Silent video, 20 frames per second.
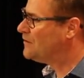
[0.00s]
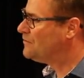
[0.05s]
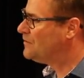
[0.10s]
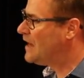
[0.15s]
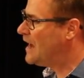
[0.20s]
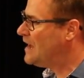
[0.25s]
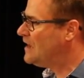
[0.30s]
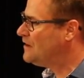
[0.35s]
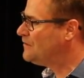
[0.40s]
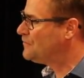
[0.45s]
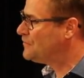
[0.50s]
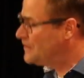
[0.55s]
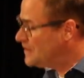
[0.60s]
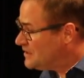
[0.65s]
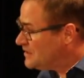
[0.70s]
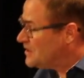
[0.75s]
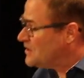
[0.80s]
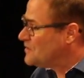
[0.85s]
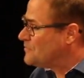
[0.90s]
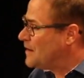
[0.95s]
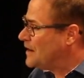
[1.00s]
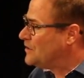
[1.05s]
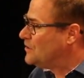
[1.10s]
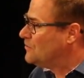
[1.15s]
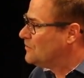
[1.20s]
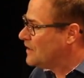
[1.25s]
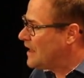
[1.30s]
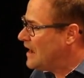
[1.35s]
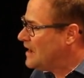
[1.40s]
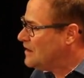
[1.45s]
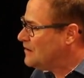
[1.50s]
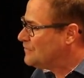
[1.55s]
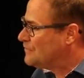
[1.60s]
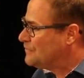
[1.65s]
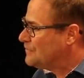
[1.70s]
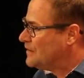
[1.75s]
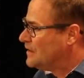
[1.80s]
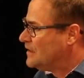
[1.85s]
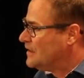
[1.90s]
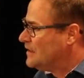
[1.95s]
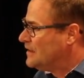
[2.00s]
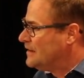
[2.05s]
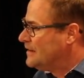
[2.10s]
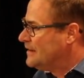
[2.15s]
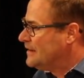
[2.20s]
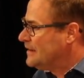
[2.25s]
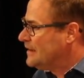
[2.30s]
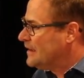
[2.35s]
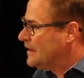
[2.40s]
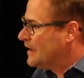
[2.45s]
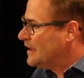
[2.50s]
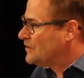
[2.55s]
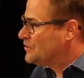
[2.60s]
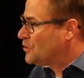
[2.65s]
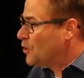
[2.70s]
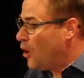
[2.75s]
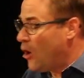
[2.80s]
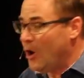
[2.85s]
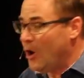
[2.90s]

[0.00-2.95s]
of life. This is my new life. And so